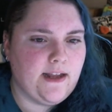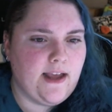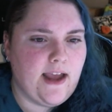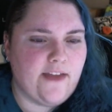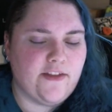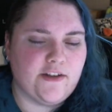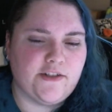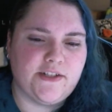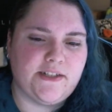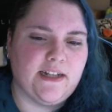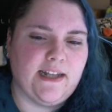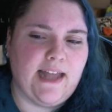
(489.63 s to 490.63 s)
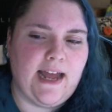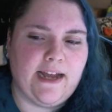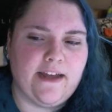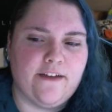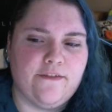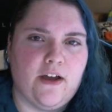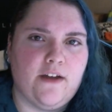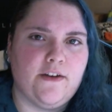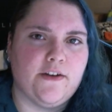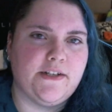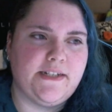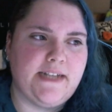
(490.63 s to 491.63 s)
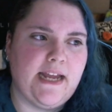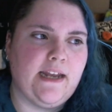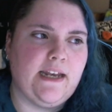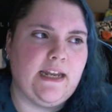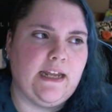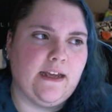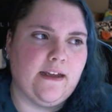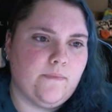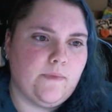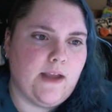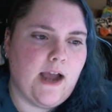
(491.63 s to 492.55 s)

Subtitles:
and there's just a lack of understanding.